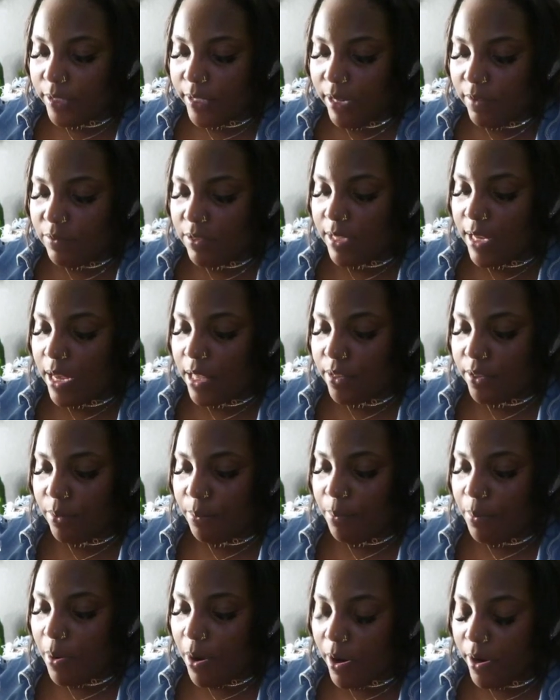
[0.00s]
Leaves in
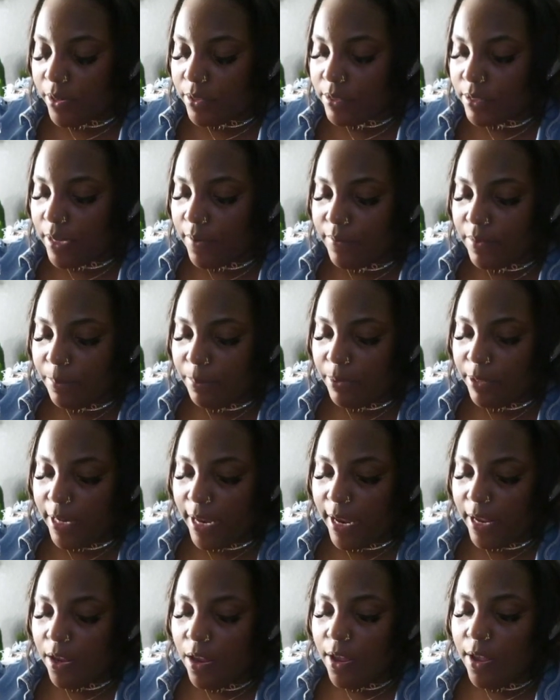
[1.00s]
other parts of the
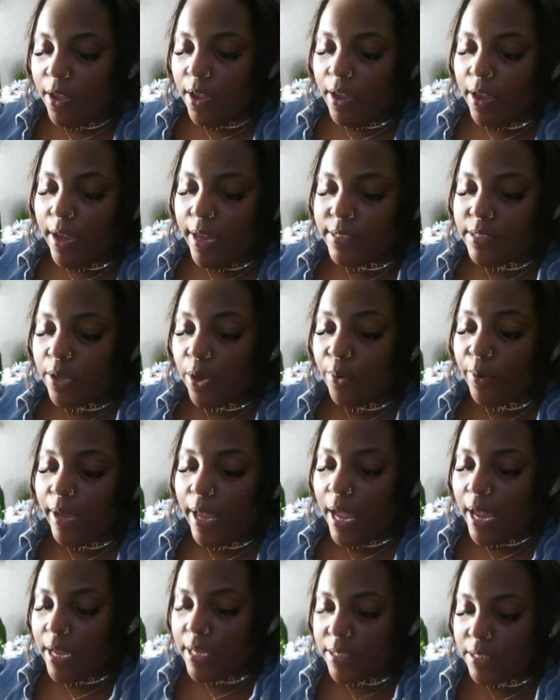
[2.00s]
plant It's
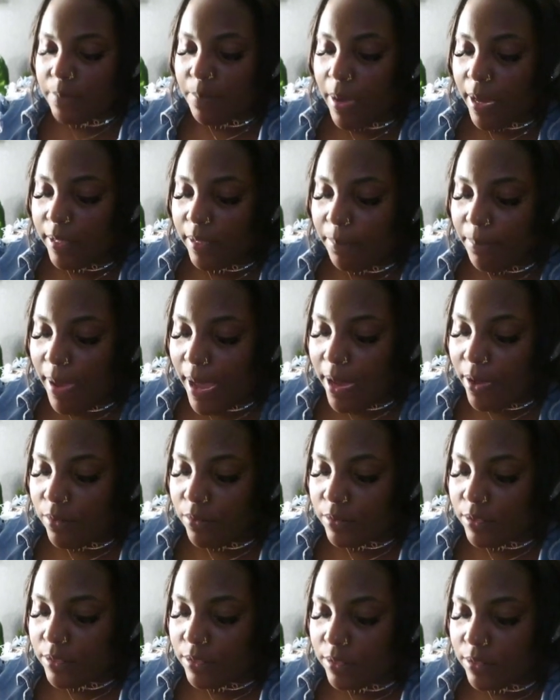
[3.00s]
okay in small
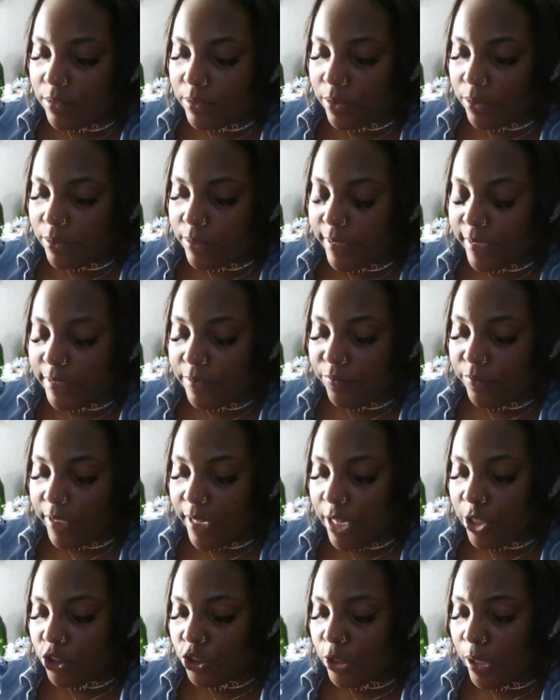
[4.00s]
amounts, so it says
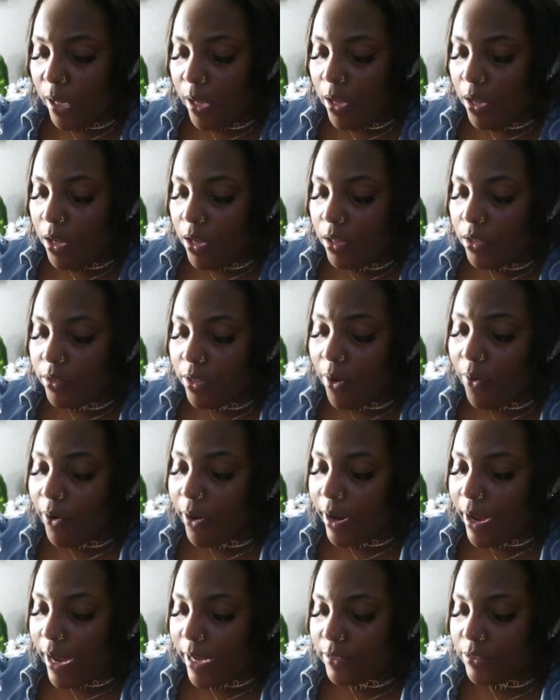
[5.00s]
flesh.
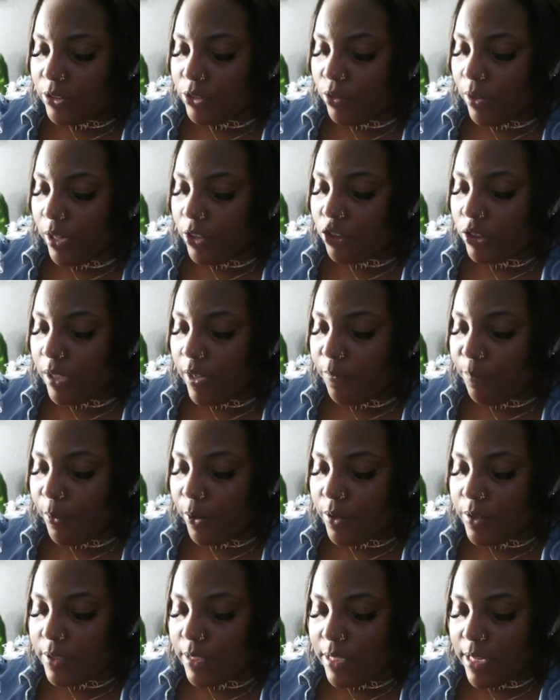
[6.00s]
Lower concentration of
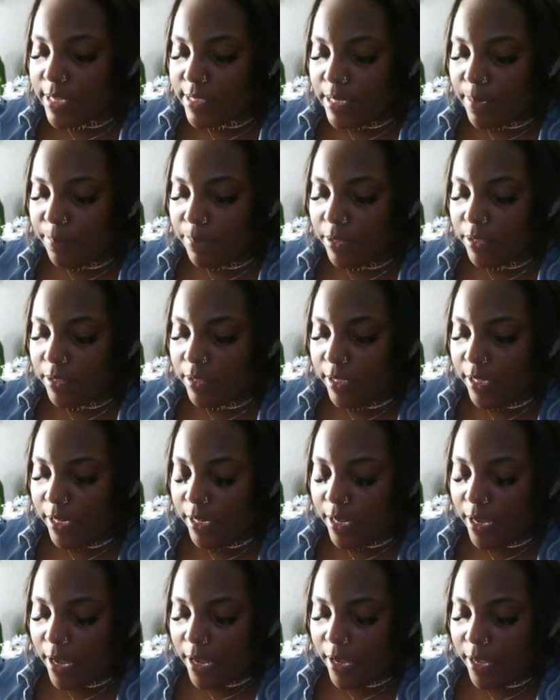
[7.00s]
poison and
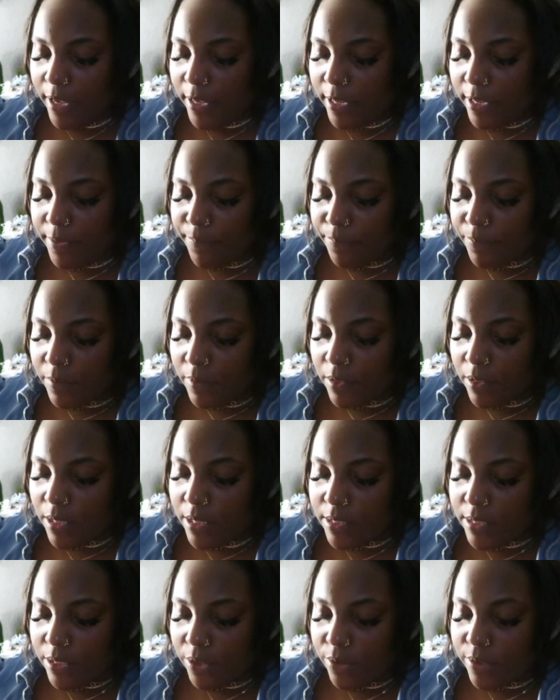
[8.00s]
typically uh,
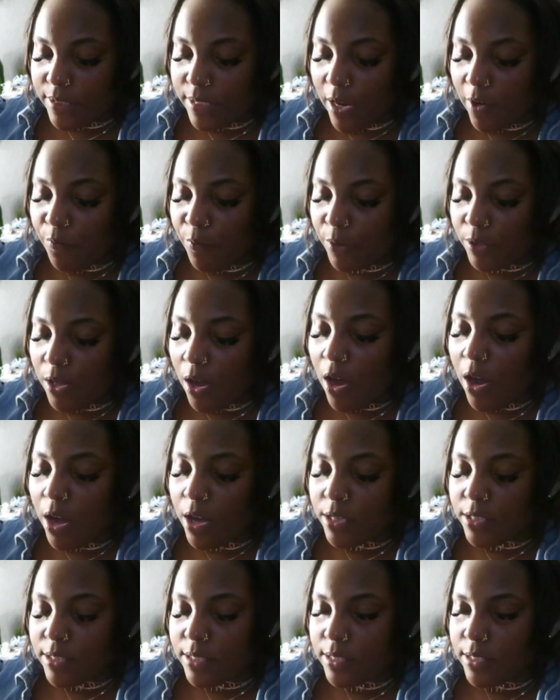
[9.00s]
considered safe for
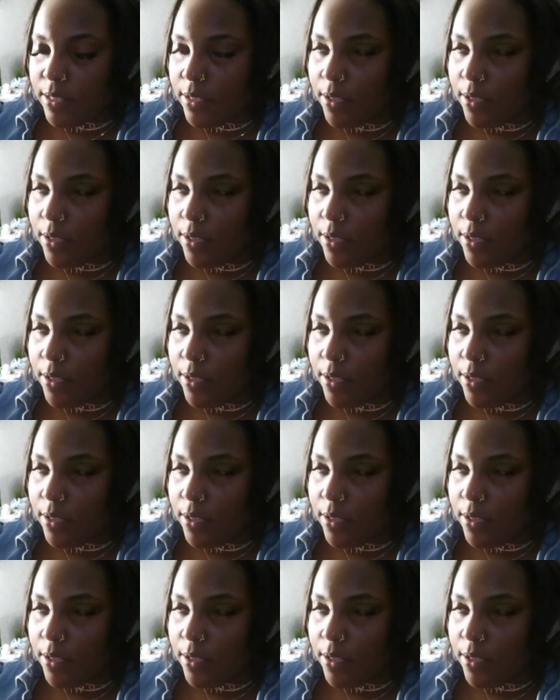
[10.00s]
dogs.